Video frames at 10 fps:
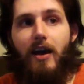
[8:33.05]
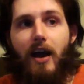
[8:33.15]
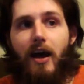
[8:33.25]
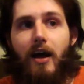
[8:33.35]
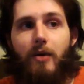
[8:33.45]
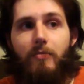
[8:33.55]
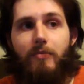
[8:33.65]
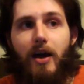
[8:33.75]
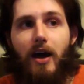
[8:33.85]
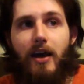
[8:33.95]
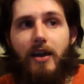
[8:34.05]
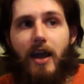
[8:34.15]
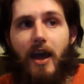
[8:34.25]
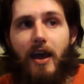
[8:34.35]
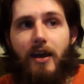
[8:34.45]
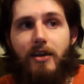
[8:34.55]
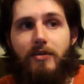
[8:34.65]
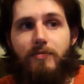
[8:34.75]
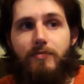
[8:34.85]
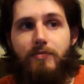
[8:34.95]
I had
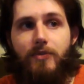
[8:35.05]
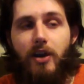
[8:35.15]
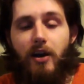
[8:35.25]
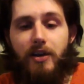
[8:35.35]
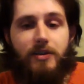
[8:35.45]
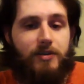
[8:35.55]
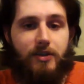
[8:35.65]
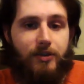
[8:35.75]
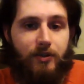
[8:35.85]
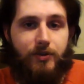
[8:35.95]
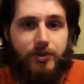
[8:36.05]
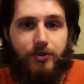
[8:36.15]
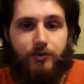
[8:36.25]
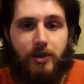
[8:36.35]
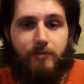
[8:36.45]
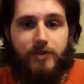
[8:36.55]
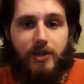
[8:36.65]
gone into the lucid dreams,